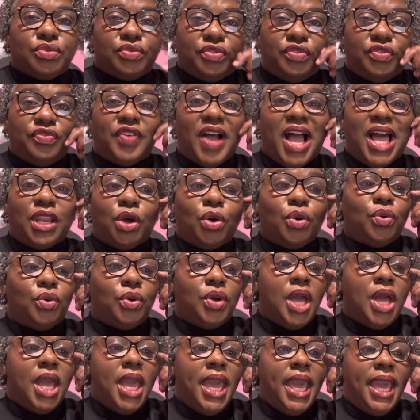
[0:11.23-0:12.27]
Follow
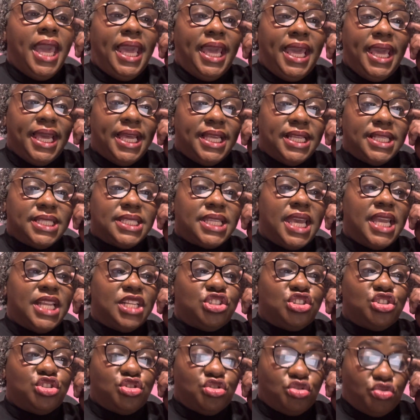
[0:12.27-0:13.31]
his
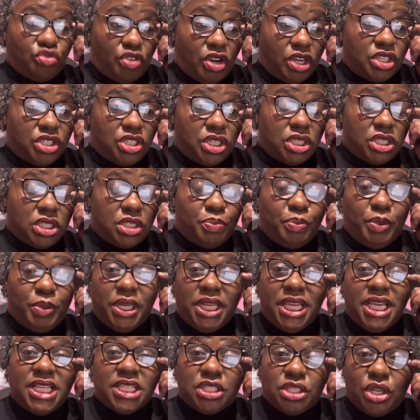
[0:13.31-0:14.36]
instructions.
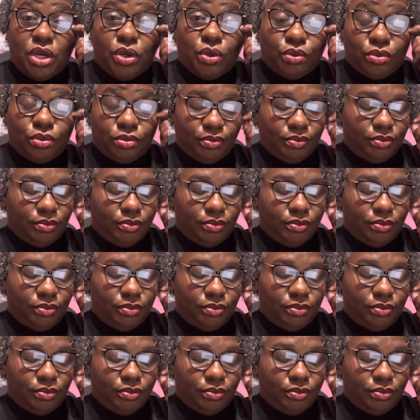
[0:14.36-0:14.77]
Please note